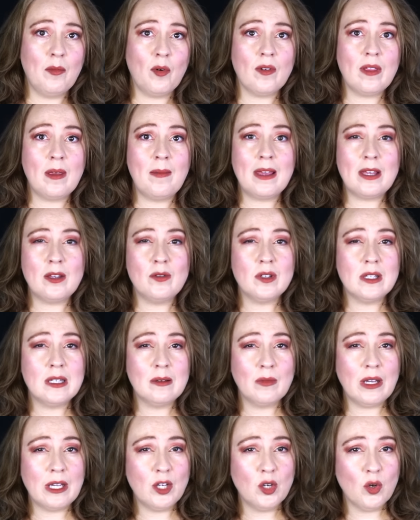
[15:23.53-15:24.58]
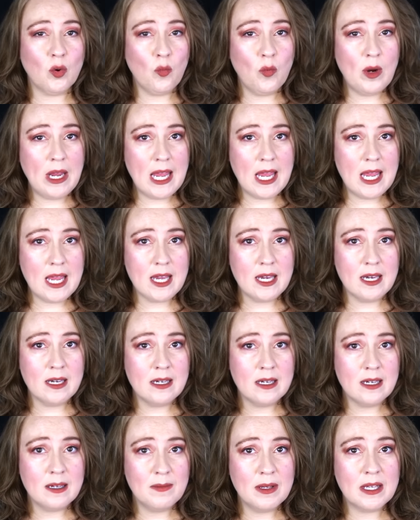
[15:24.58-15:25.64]
or they make you seem like you're weak
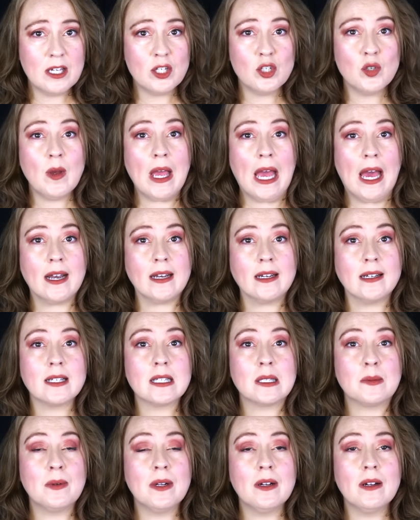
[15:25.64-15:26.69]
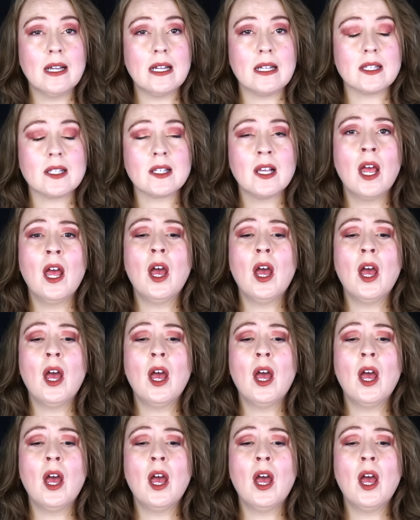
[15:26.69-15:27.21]
because you had an experience,